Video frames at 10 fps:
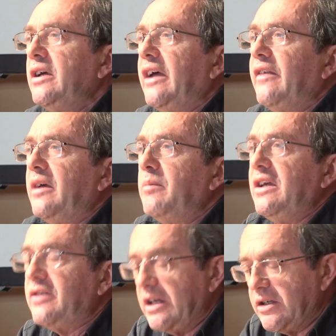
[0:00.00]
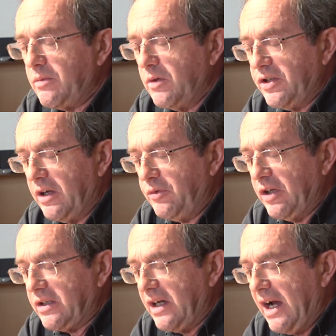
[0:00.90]
and their meetings were
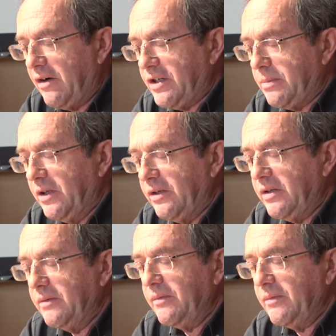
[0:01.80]
subject to harassment.